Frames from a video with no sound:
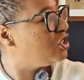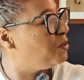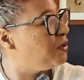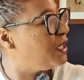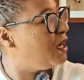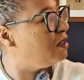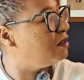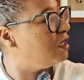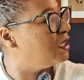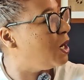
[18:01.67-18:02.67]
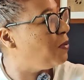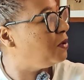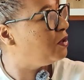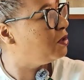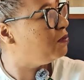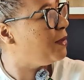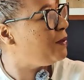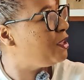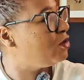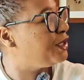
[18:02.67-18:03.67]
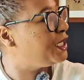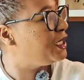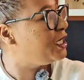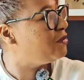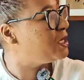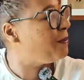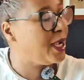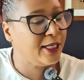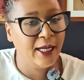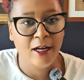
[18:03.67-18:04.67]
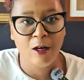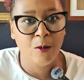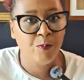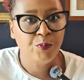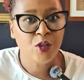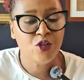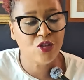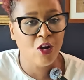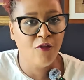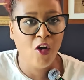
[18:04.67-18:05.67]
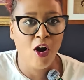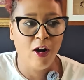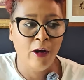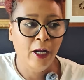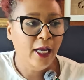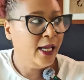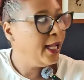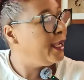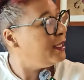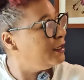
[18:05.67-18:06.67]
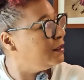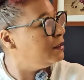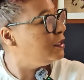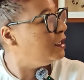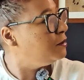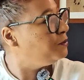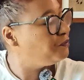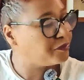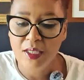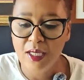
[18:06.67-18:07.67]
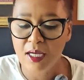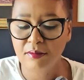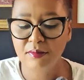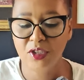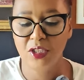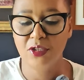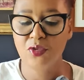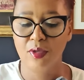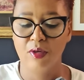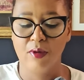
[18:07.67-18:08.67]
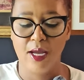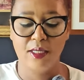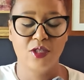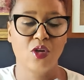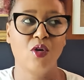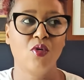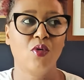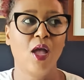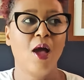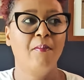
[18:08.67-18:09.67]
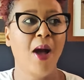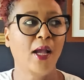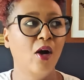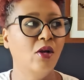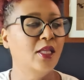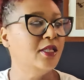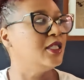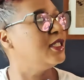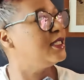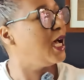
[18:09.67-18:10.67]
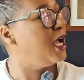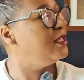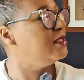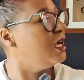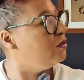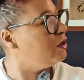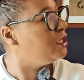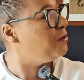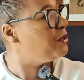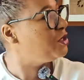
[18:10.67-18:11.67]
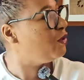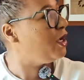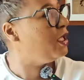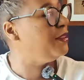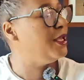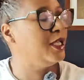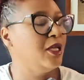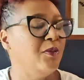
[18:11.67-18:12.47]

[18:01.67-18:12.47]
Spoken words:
She put out a couple, maybe 3 leaves in my care so far. And yeah, she's doing great. So my goal is to size that one up as well, and then